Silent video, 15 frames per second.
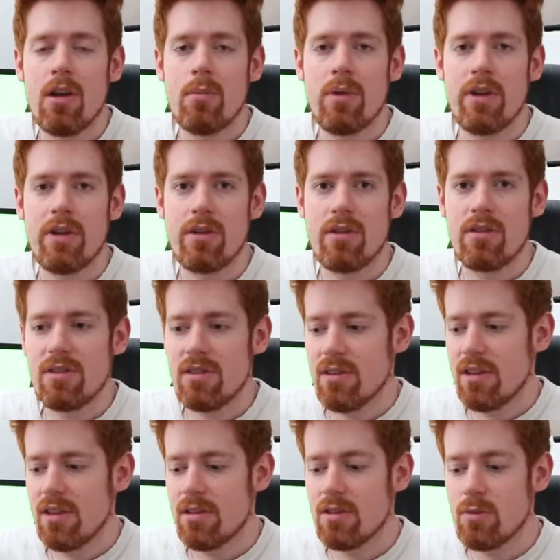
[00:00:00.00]
because
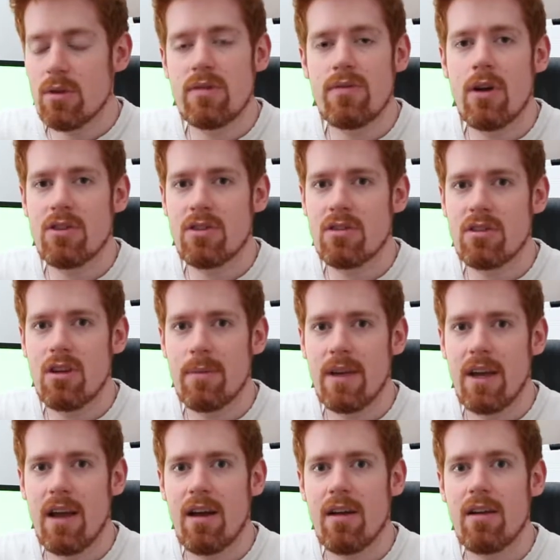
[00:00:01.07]
the Switch version's
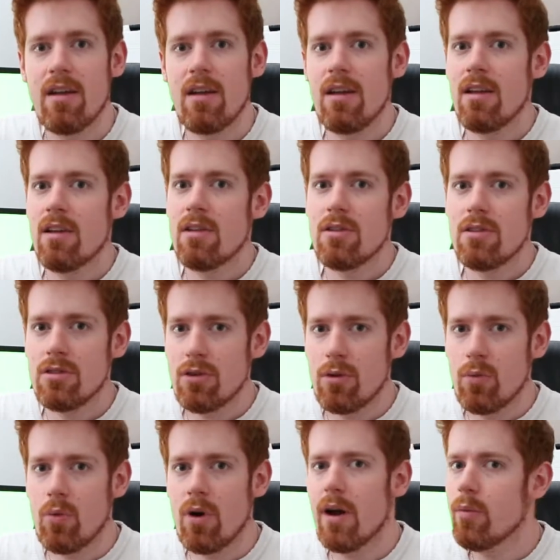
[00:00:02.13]
coming out, so
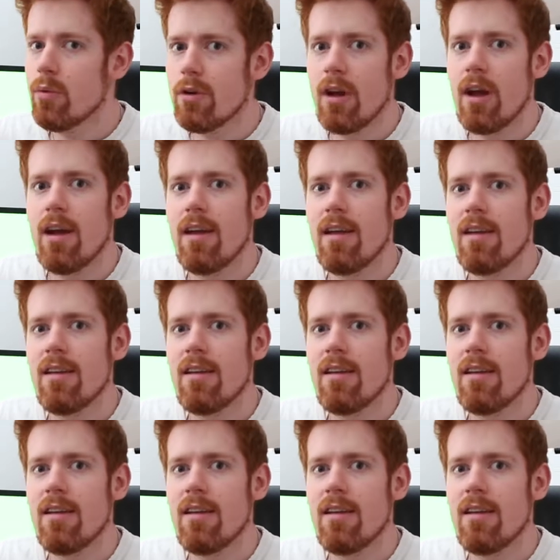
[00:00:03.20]
why would I?